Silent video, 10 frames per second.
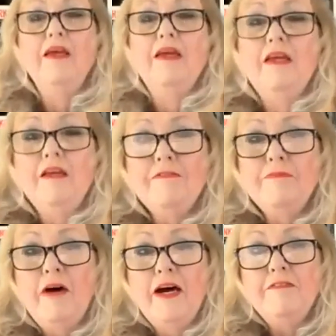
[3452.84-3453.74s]
If
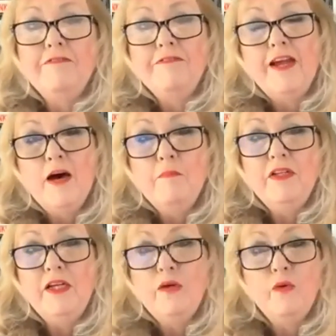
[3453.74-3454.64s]
my
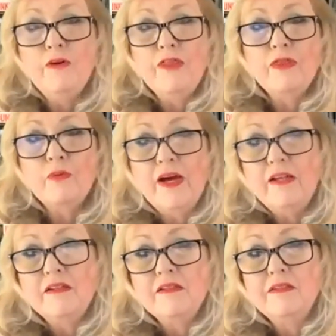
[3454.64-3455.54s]
family were
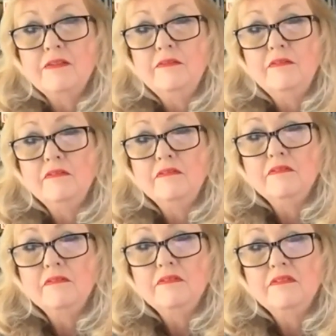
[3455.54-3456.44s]
threatened,
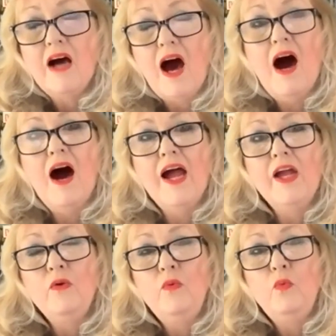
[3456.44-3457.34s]

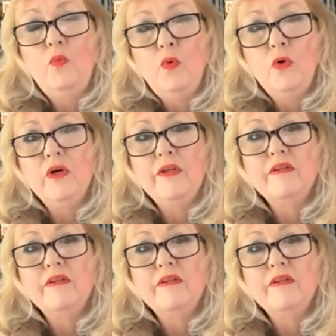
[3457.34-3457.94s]
I would